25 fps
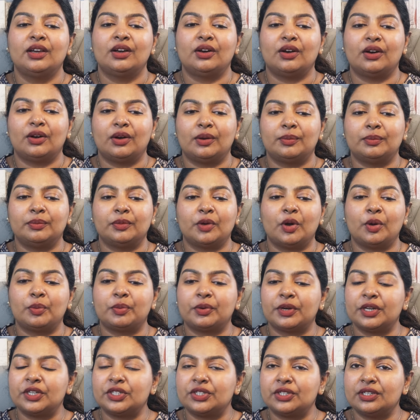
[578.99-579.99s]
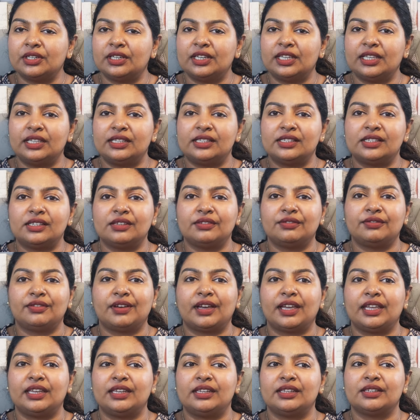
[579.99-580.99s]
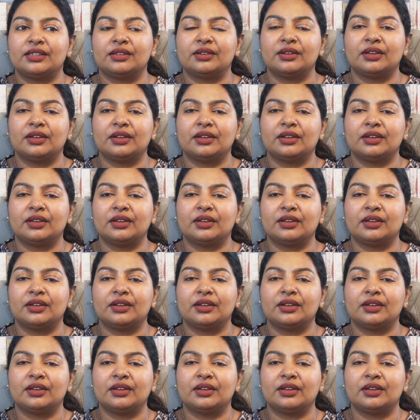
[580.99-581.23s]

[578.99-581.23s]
operationally it's defined,